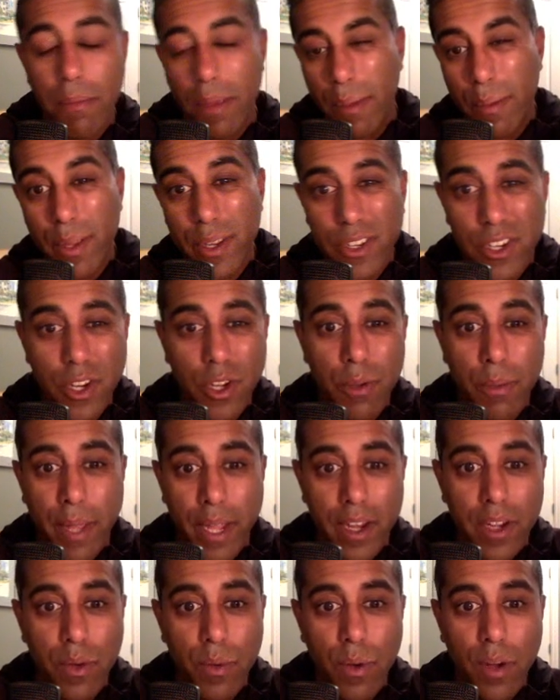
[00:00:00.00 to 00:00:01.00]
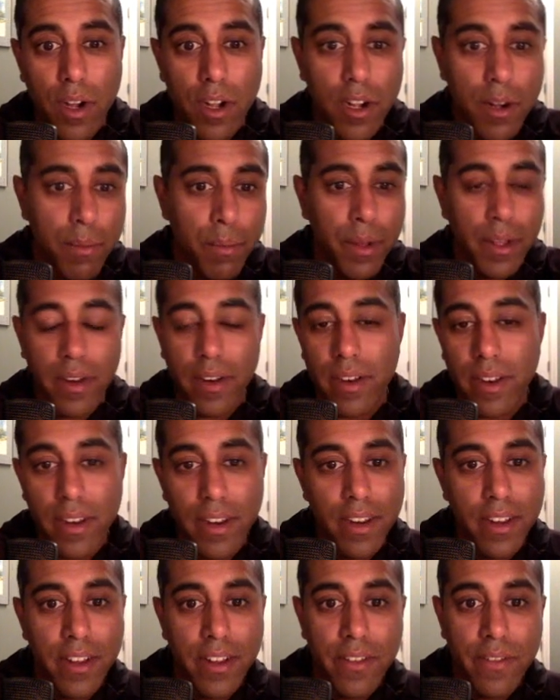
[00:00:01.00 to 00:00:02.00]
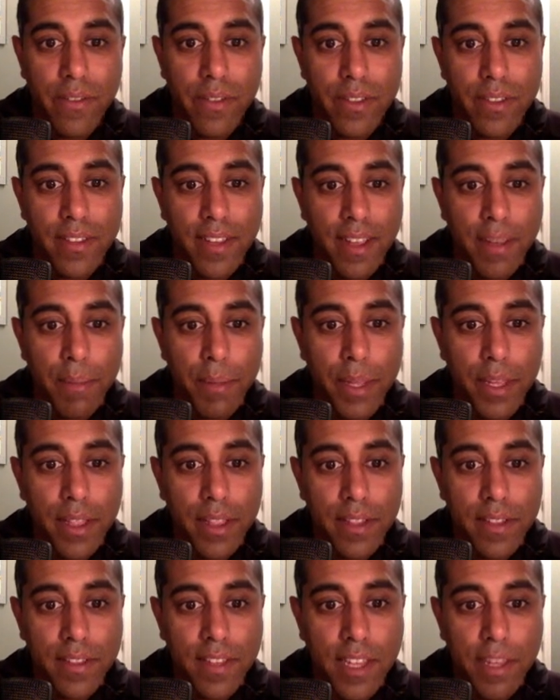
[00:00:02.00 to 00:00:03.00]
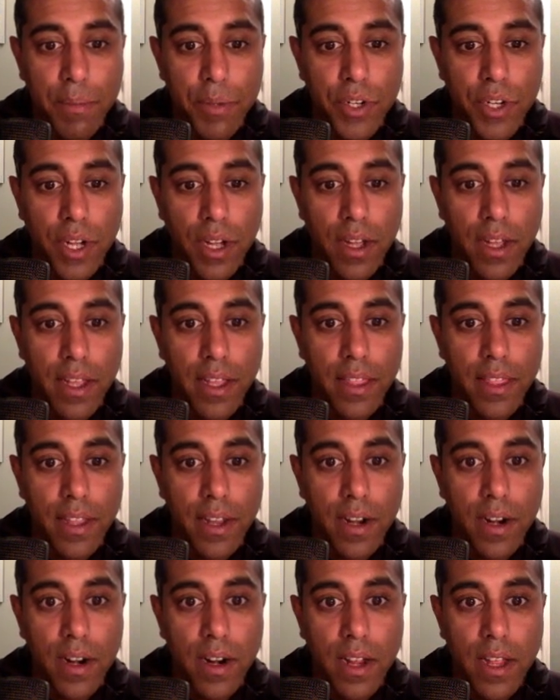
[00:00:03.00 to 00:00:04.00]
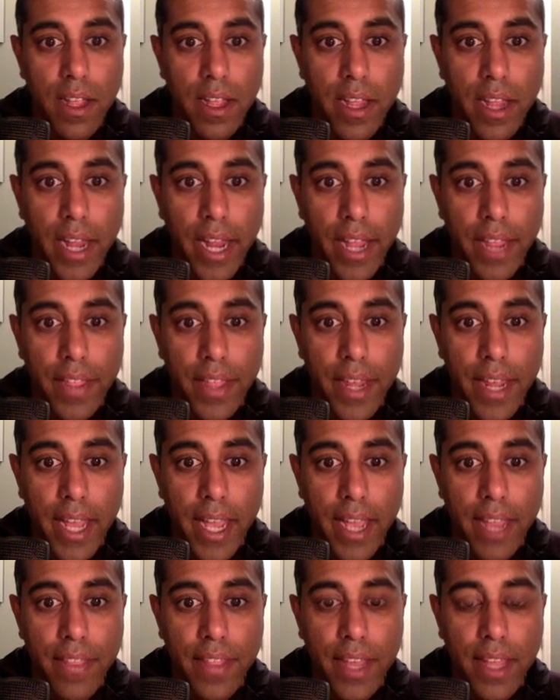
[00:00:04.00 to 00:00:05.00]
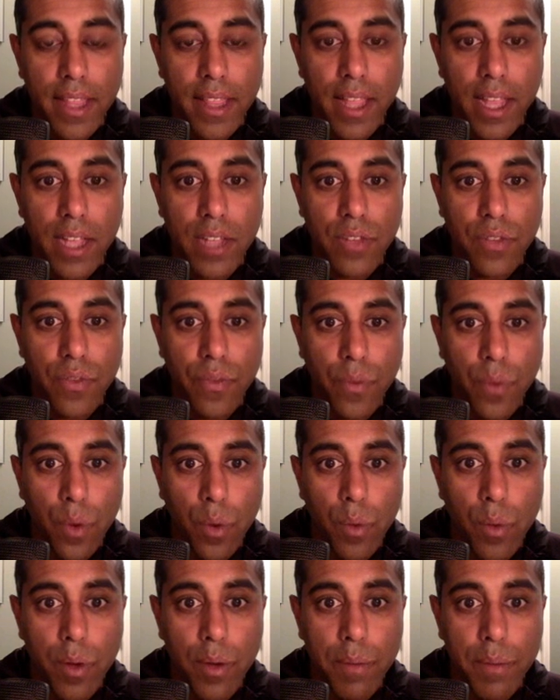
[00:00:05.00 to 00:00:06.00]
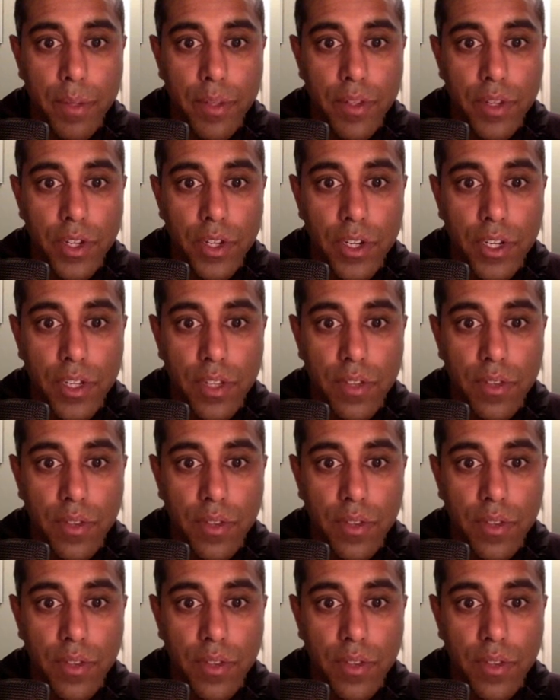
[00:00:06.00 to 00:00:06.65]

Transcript: Maybe I should go back to Walker, but for the time being, let's keep Shaw in there and then add that last forward position.